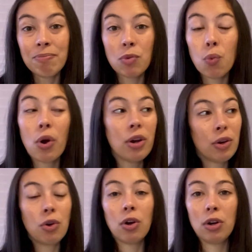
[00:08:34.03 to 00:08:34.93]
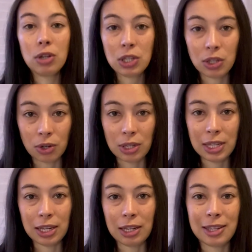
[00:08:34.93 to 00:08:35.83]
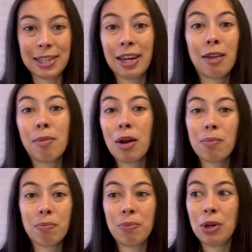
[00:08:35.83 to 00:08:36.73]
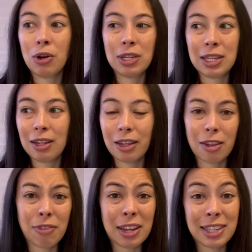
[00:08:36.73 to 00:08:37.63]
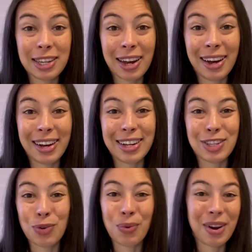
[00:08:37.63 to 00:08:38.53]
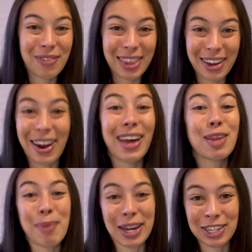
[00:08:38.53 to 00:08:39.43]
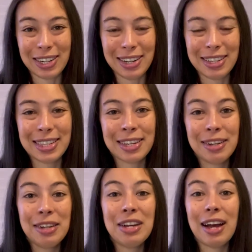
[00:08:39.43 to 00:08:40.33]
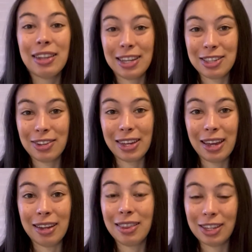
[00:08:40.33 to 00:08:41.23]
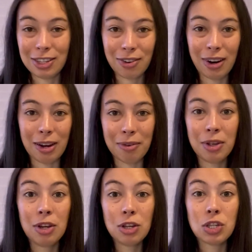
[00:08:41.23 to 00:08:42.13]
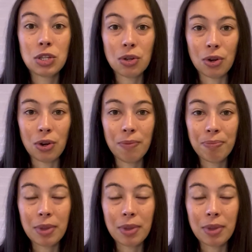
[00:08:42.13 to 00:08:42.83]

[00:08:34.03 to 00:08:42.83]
won't notice those things. They might be noticing like the fancy cars or whatever their other passion is. And that's okay. That's great. So